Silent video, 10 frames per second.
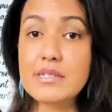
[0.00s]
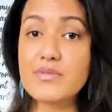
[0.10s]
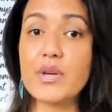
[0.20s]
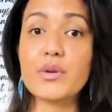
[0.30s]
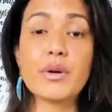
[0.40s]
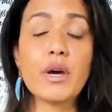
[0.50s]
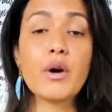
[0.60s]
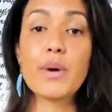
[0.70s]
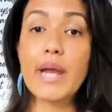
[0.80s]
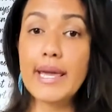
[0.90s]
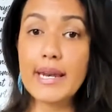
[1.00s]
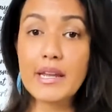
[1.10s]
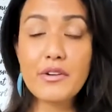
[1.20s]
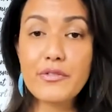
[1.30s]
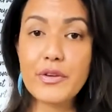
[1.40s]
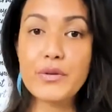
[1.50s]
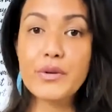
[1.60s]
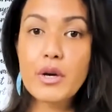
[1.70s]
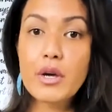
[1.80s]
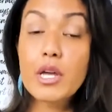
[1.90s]
field, when I get interviewed,
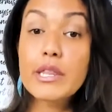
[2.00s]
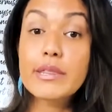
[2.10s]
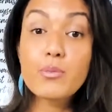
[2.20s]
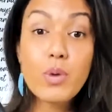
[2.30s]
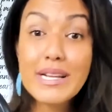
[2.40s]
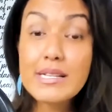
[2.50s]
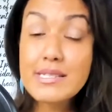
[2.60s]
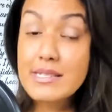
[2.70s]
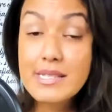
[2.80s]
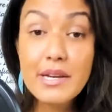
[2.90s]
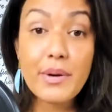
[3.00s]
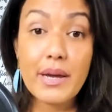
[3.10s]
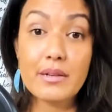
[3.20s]
what is the secret?